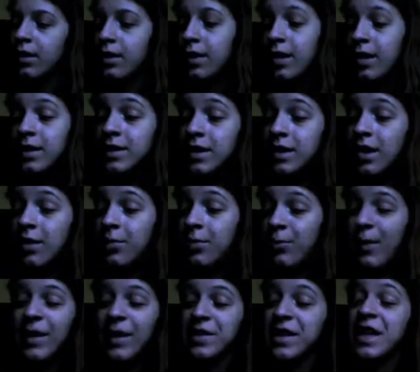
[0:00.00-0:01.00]
Next up,
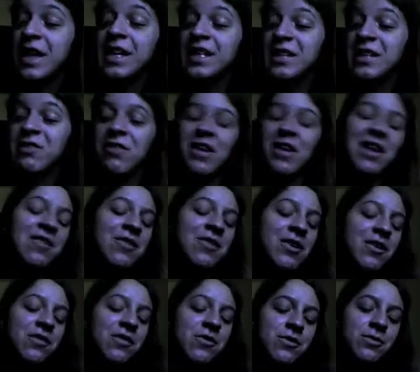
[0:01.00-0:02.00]
my least favorite
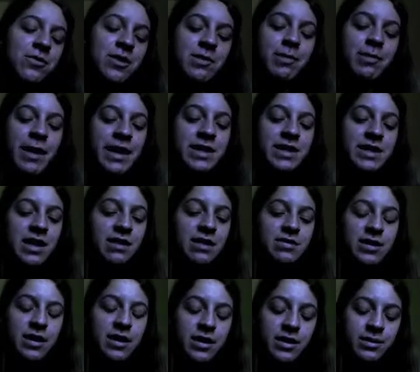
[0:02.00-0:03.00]
of the repaints I've
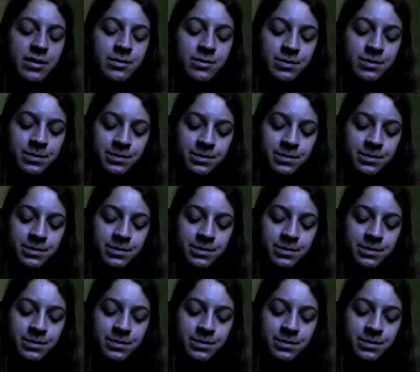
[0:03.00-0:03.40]
done.